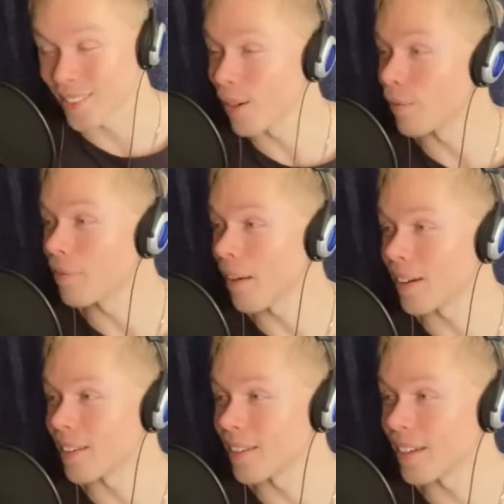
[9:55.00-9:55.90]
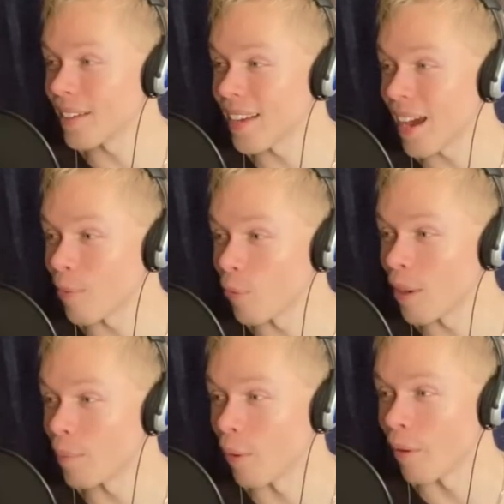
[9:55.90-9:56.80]
go fucking kidnap
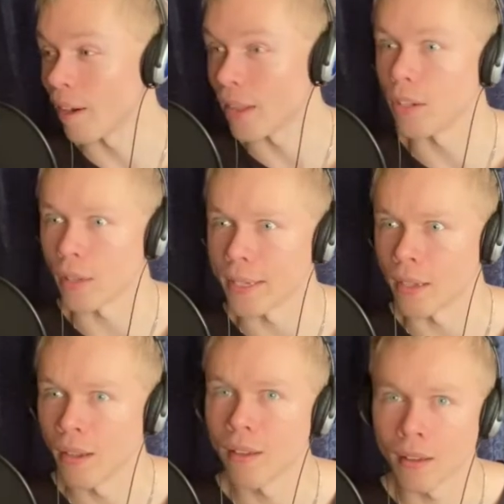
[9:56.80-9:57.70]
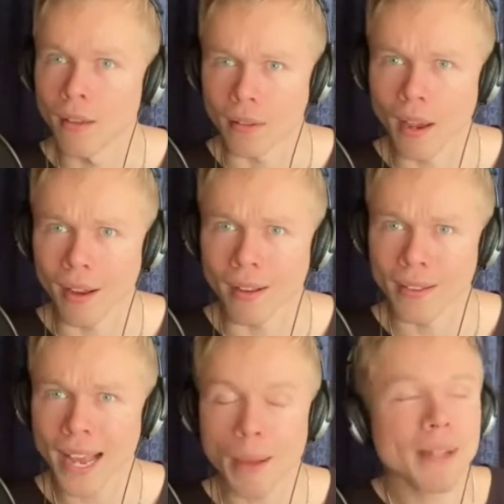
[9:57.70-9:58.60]
Whitmer." And they're like, "Yeah,
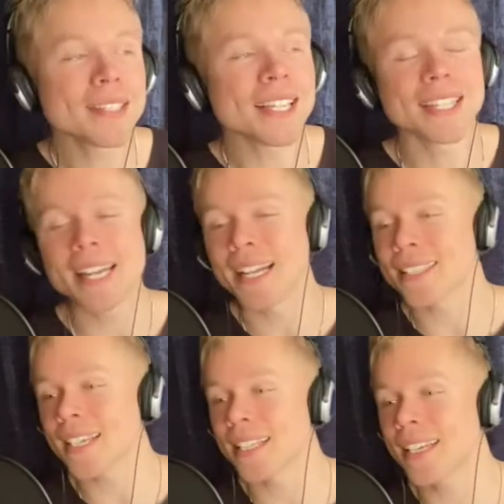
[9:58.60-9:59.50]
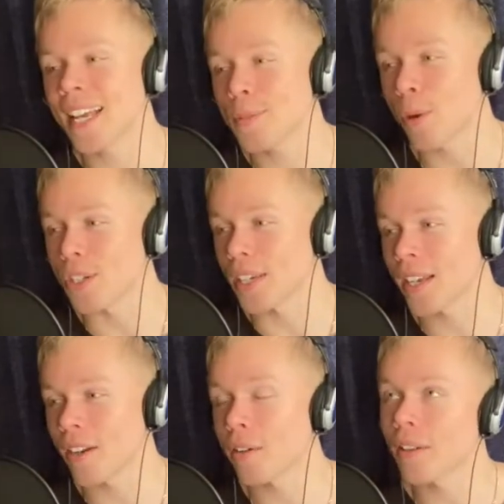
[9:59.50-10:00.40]
yeah." I mean, it's like teenage boys.
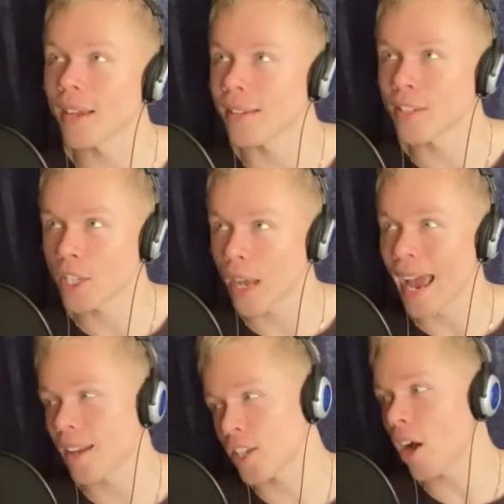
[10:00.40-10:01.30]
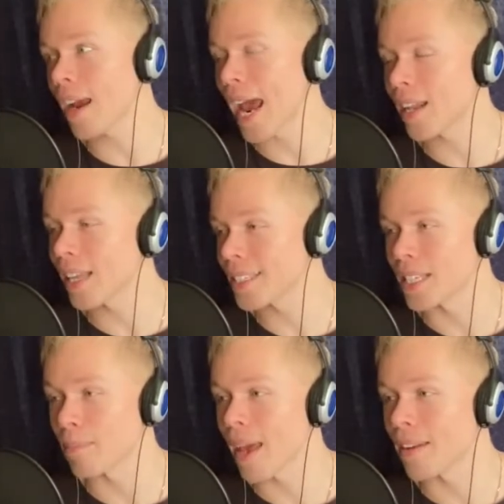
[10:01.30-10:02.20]
Or like young
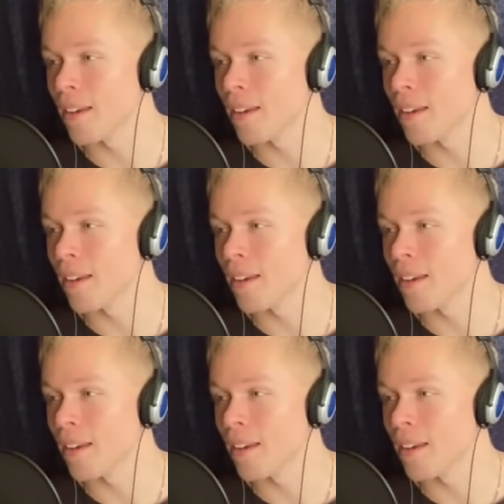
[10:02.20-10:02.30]
adolescent men.